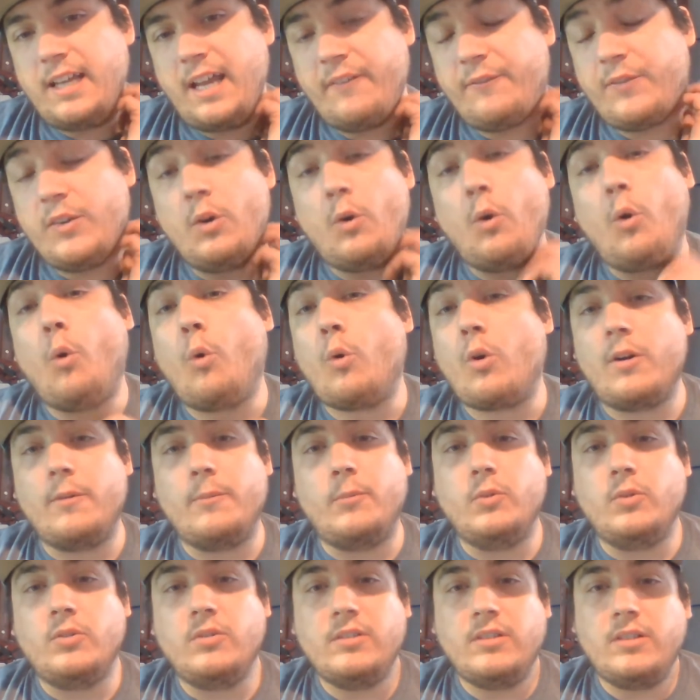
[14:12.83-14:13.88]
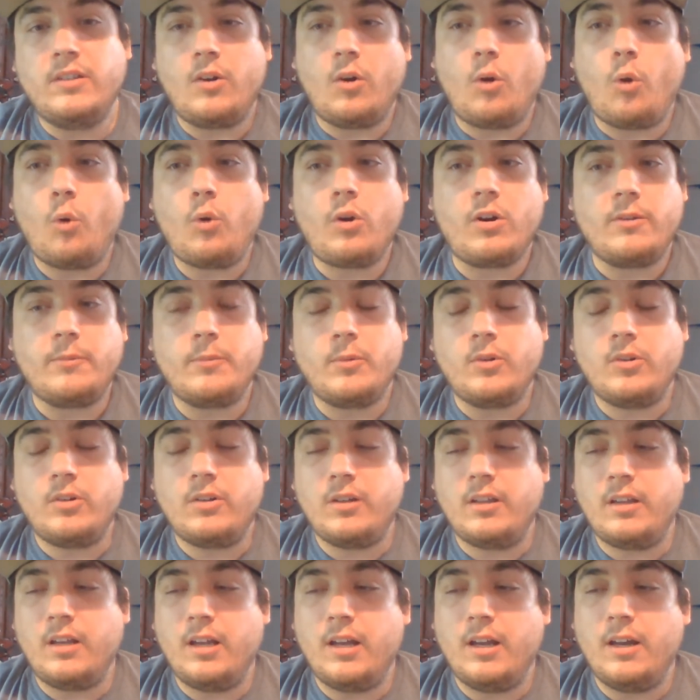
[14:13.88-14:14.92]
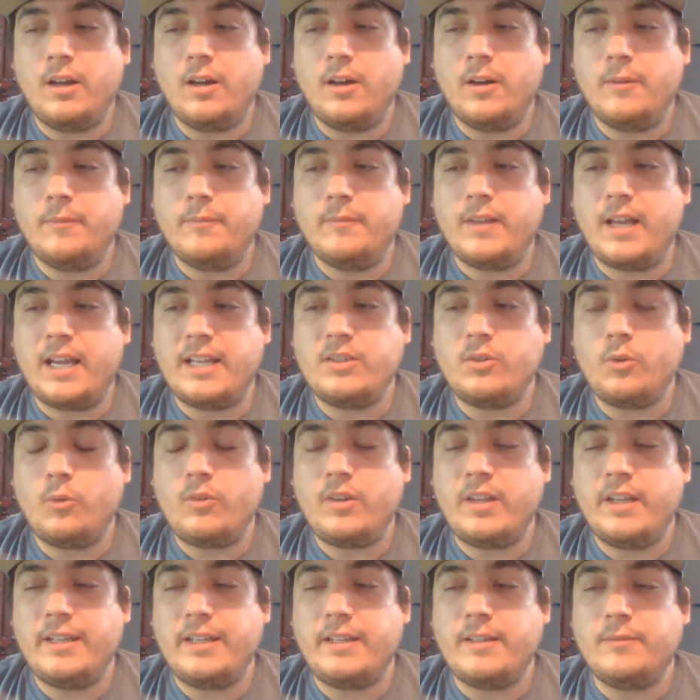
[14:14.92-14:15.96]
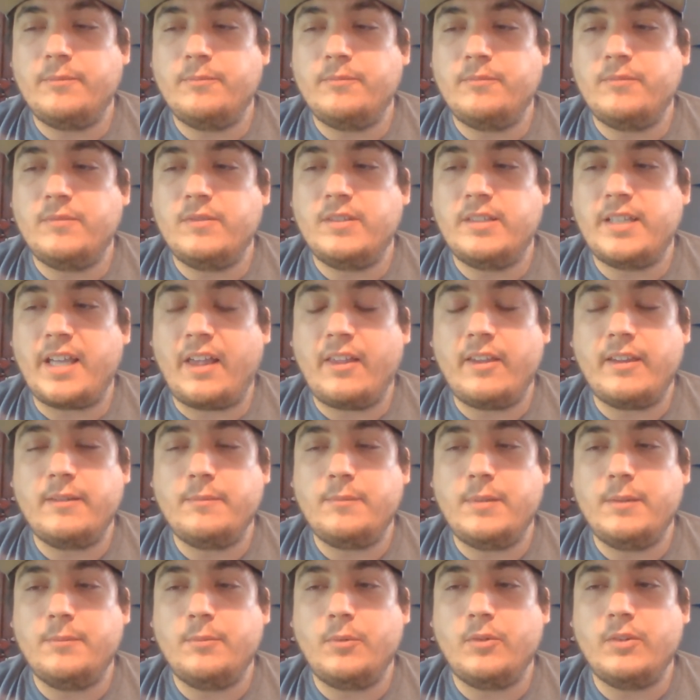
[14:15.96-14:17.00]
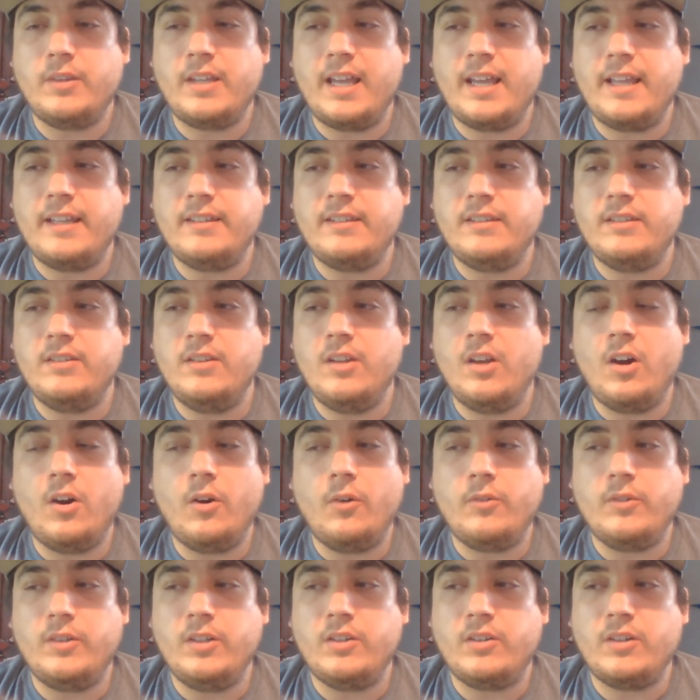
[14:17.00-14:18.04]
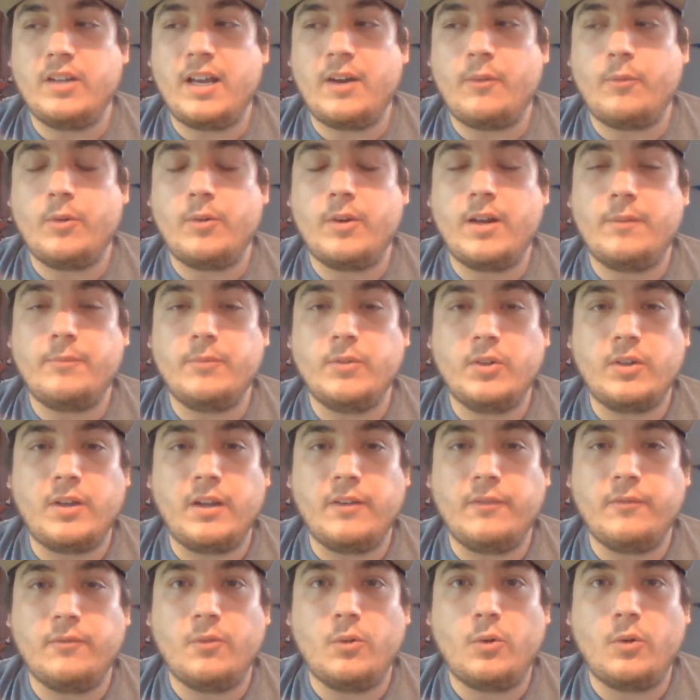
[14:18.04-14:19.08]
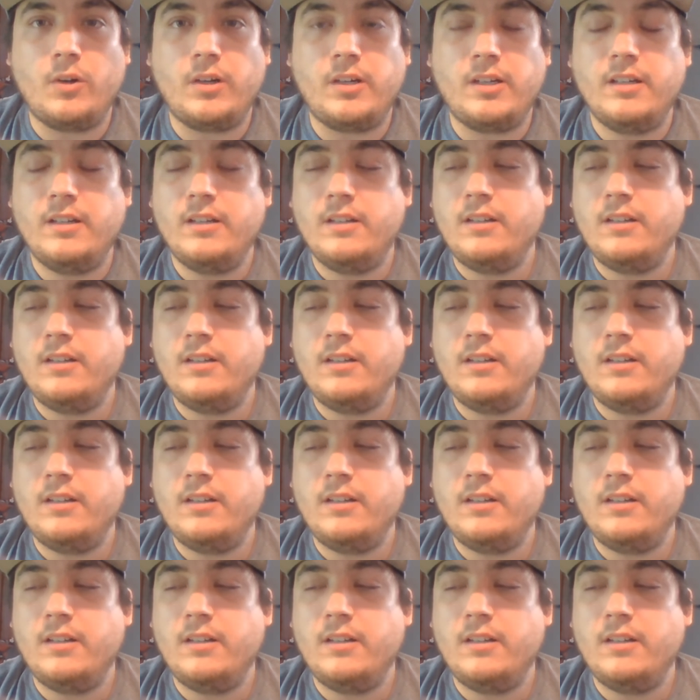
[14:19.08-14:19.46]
I feel horrible, horrible. Um, I don't like telling people that no, you're not what I'm looking for.